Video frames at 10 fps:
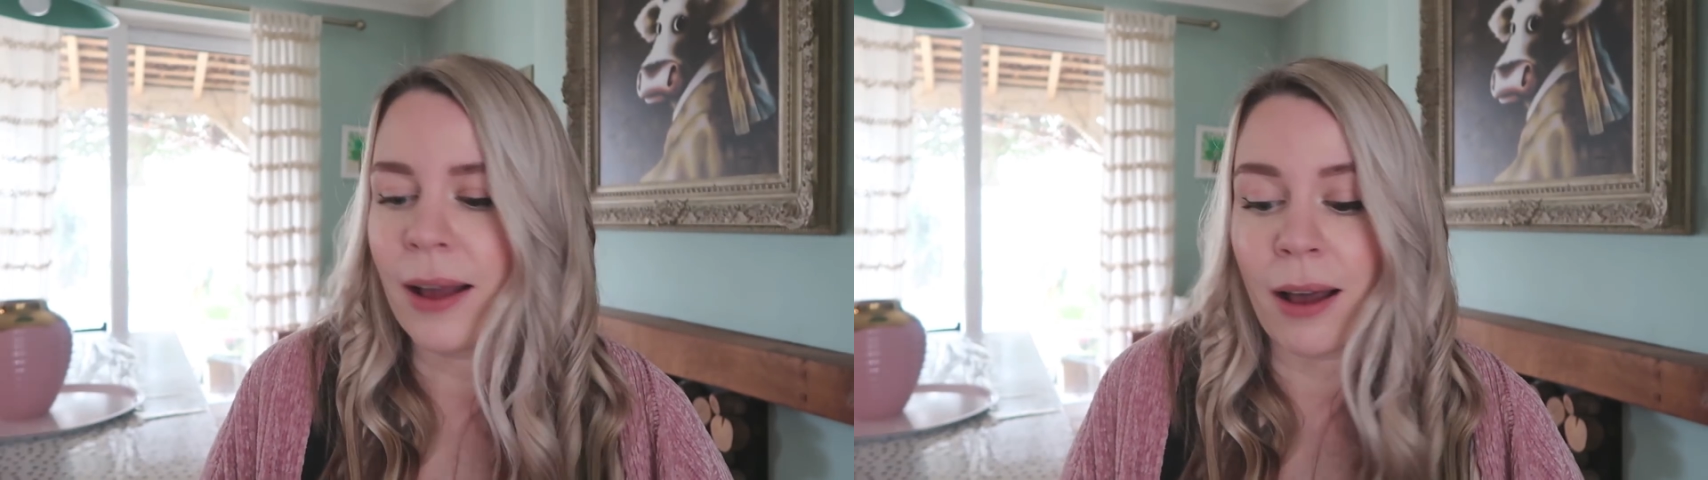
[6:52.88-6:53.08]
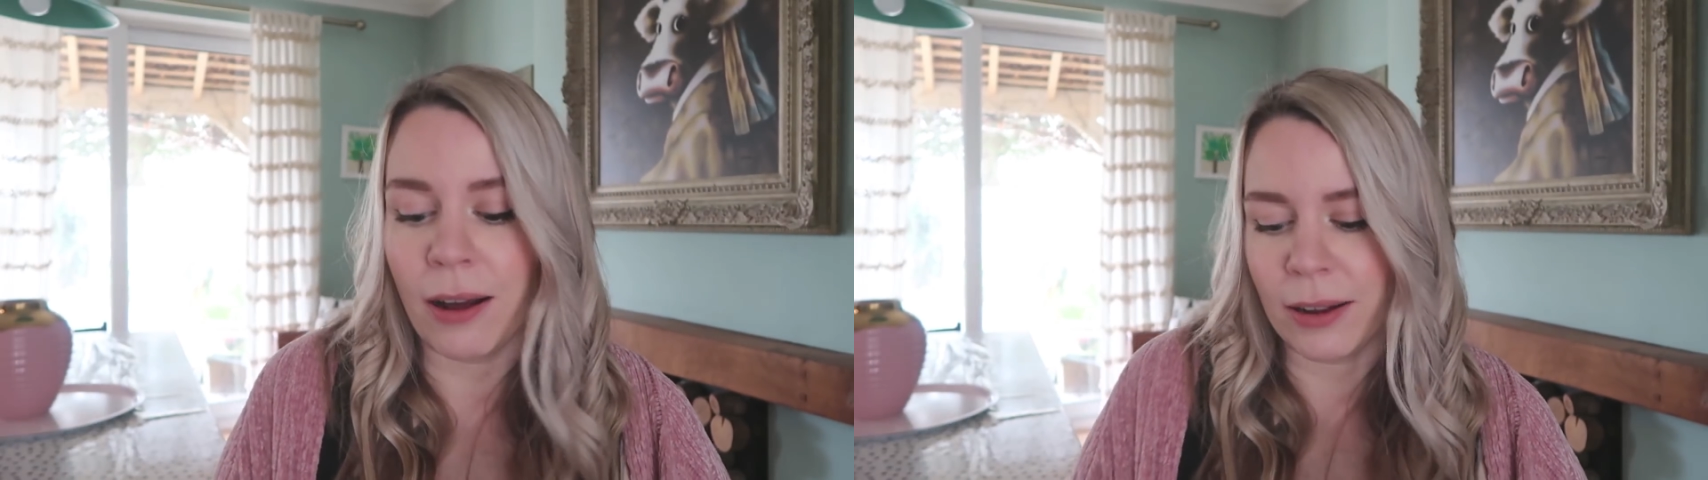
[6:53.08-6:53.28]

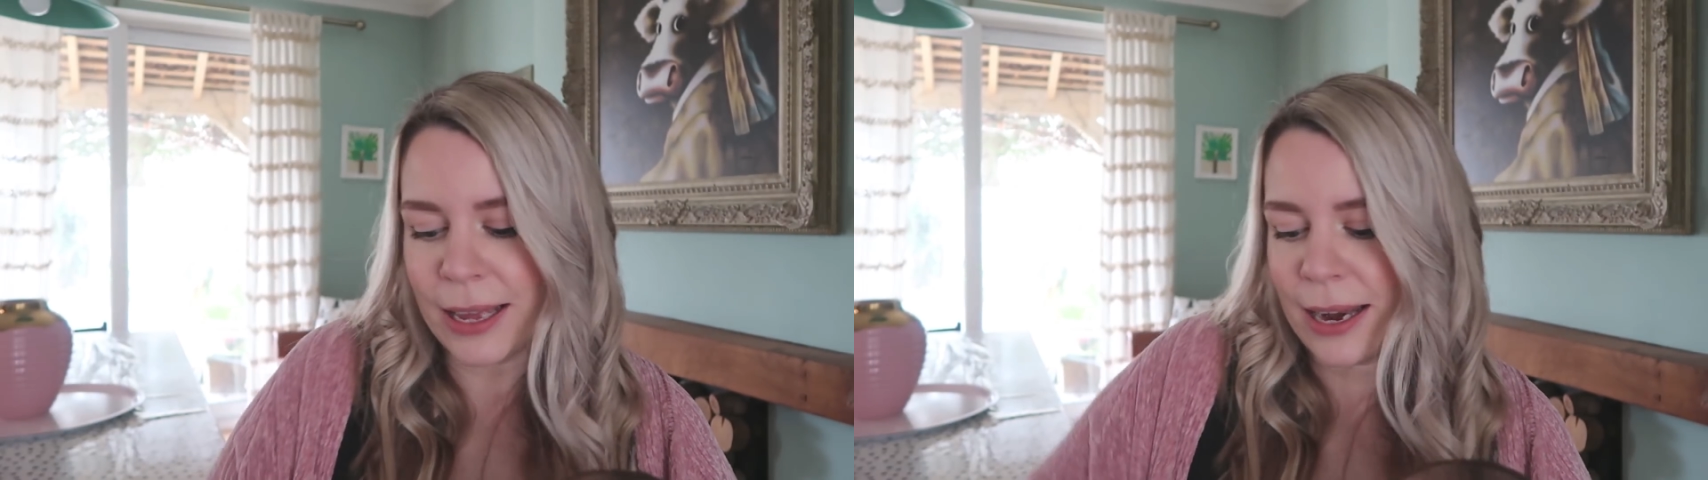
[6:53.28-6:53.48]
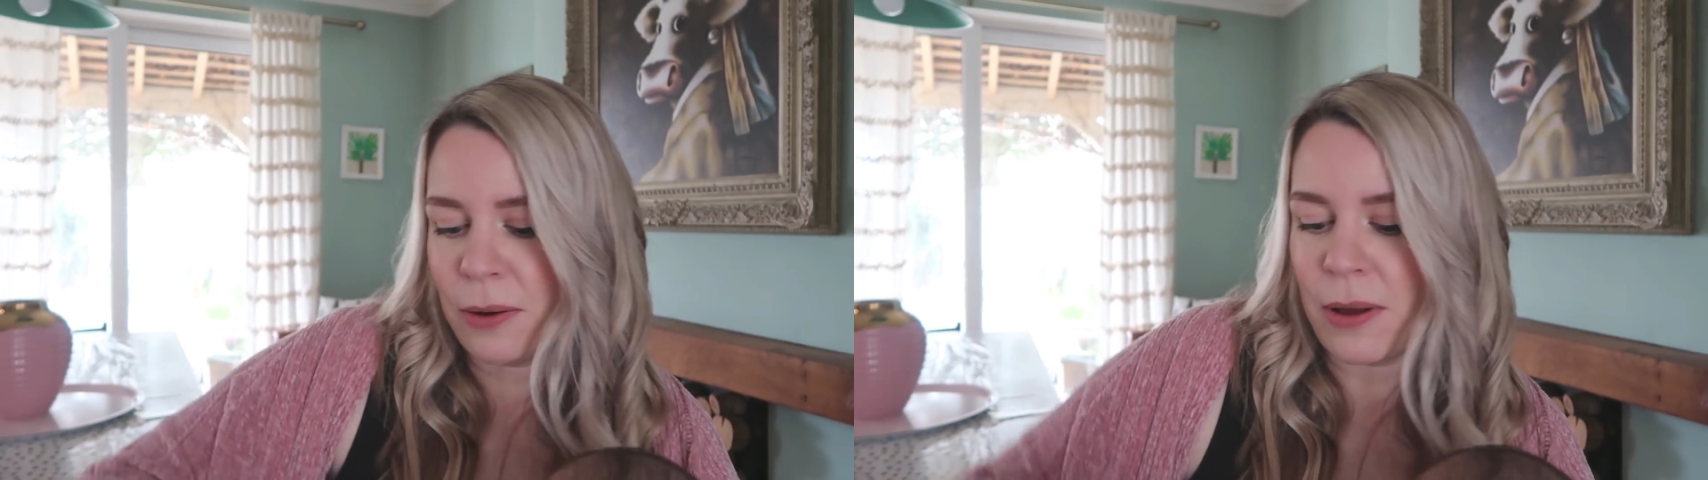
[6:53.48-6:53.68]
can't
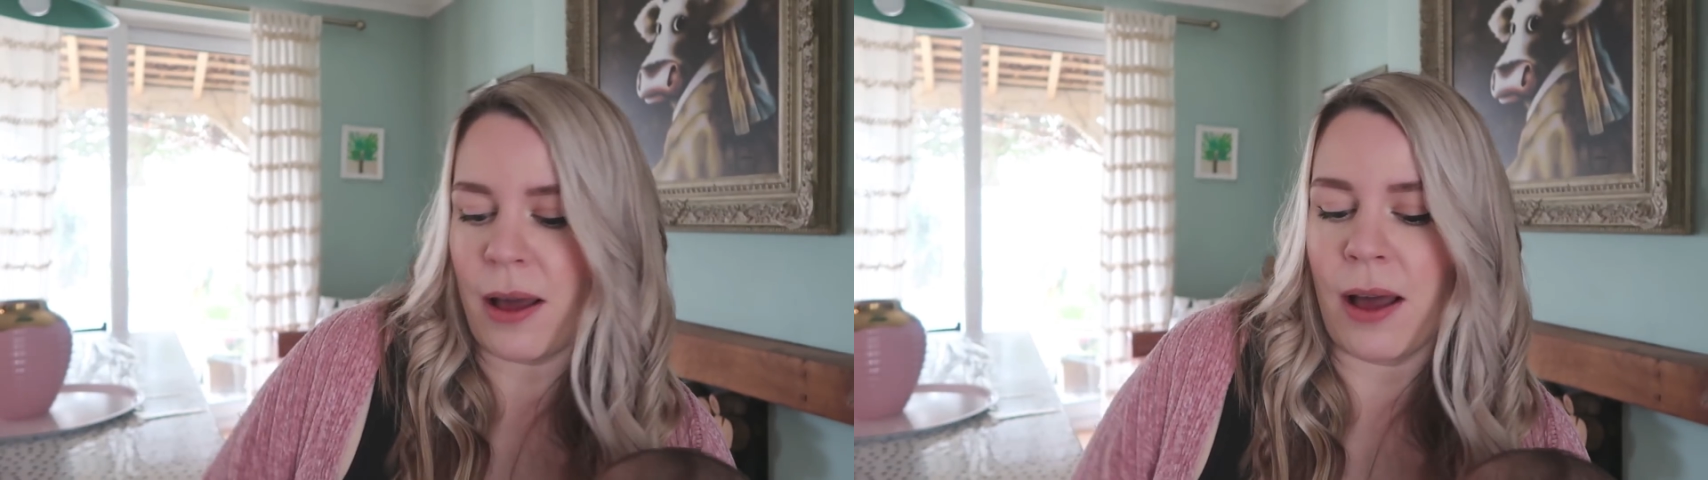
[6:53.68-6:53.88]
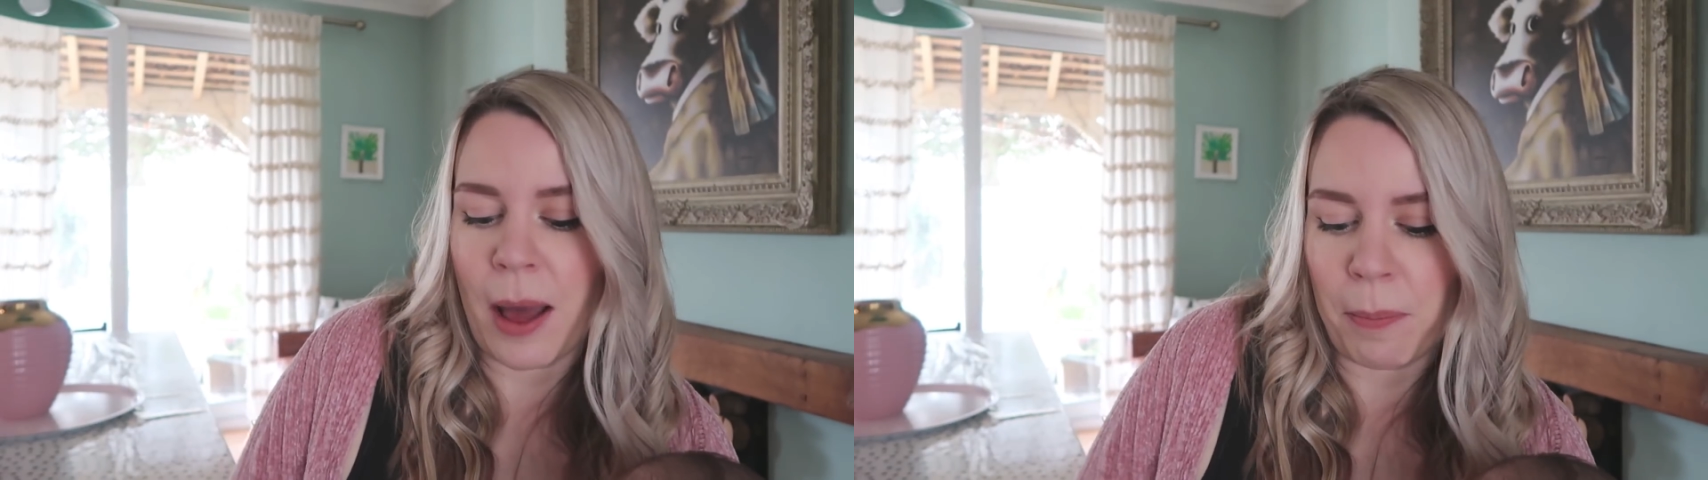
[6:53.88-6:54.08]
get it
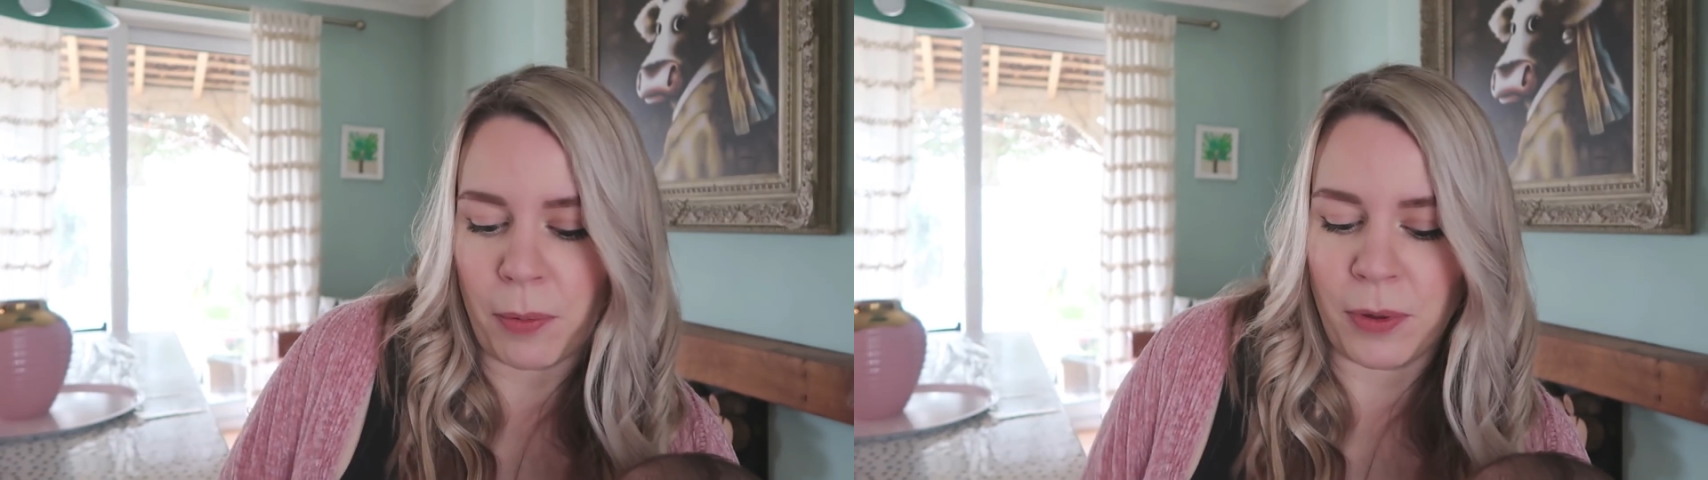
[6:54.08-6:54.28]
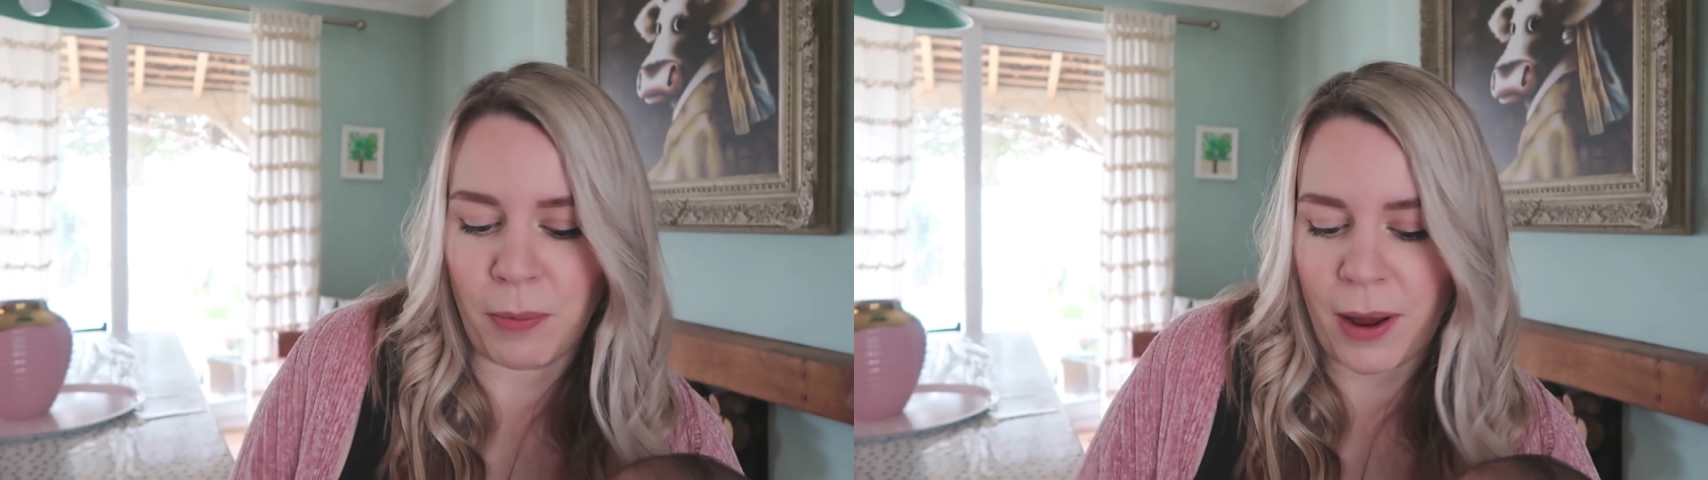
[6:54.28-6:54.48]
up
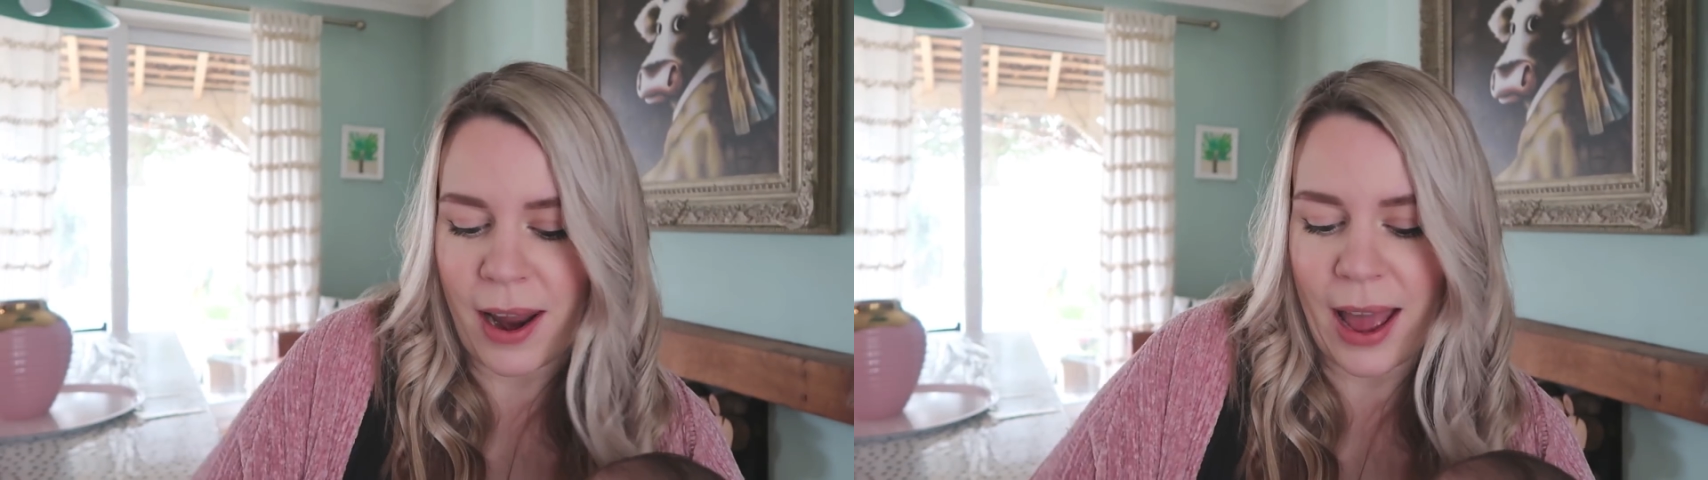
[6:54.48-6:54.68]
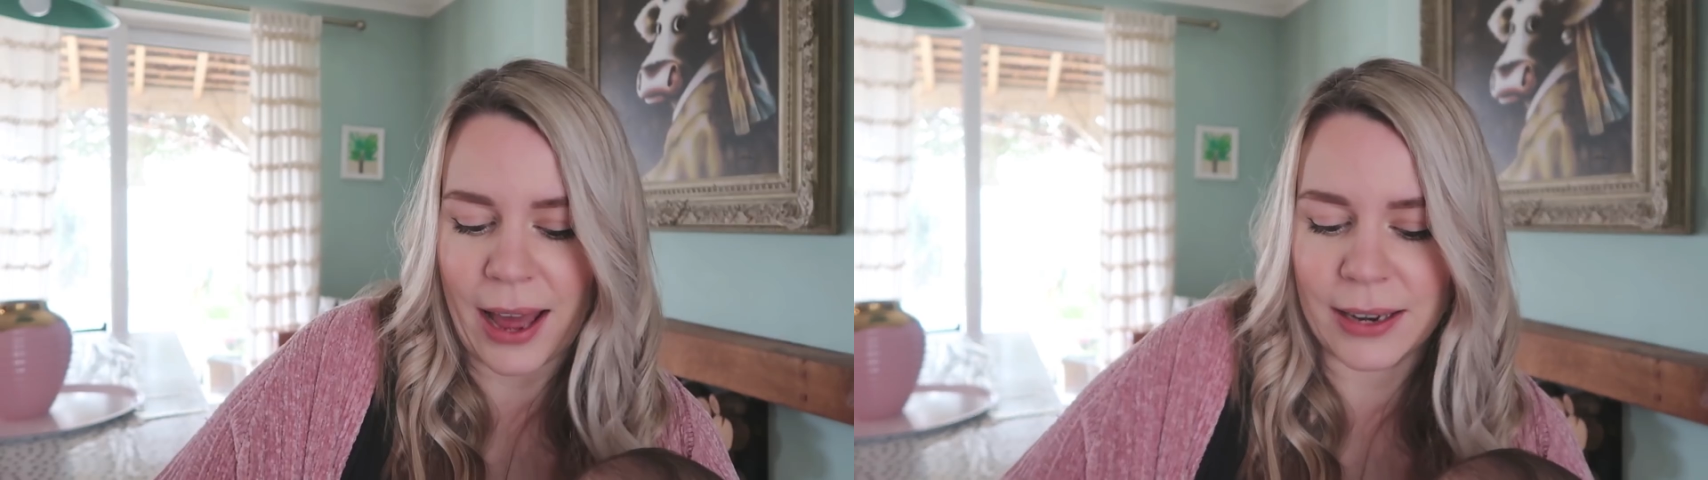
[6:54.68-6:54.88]
with one
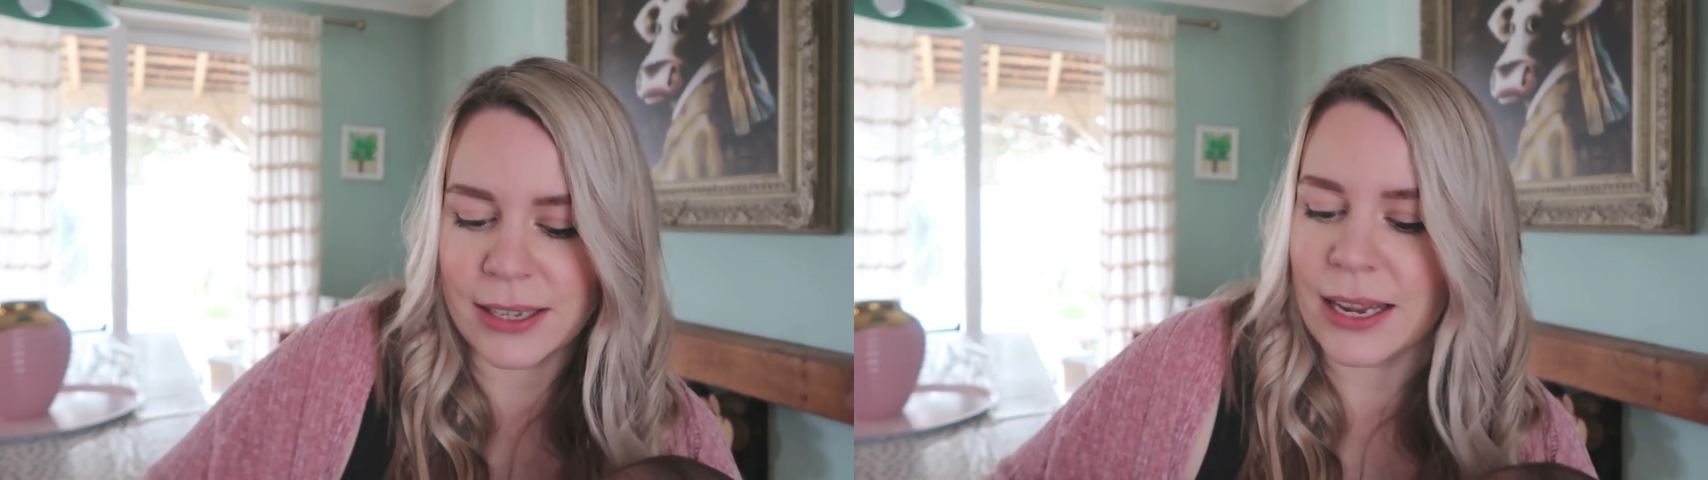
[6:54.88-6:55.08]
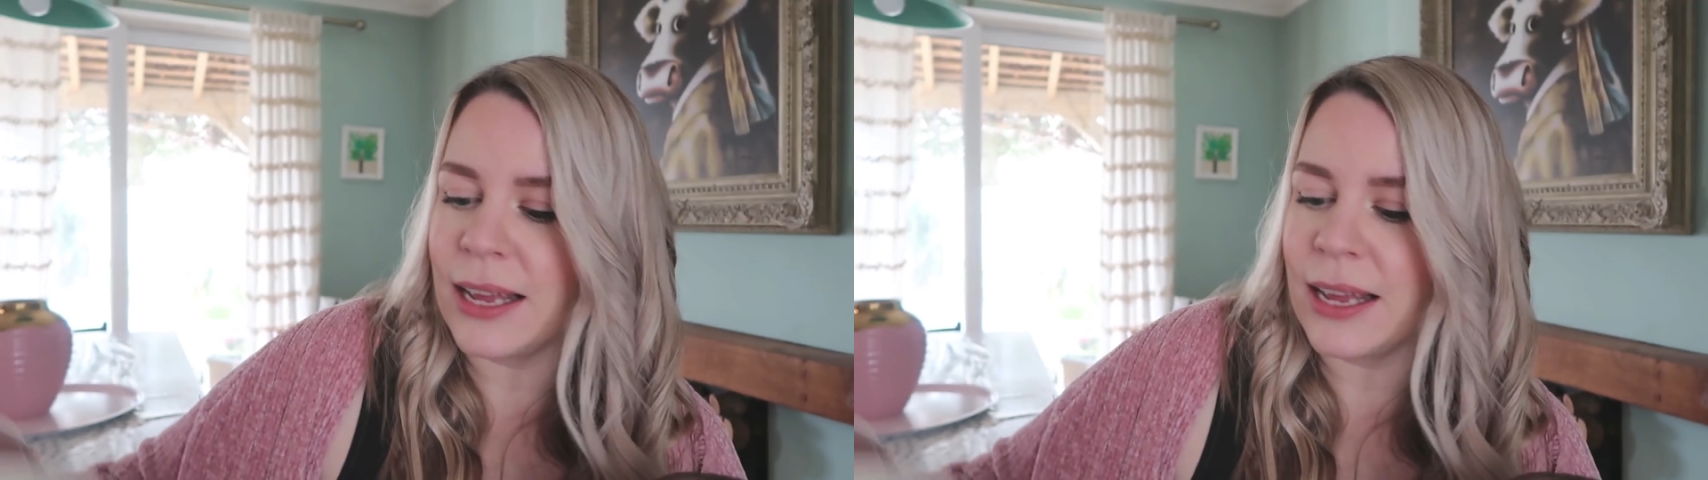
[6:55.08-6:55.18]
hand.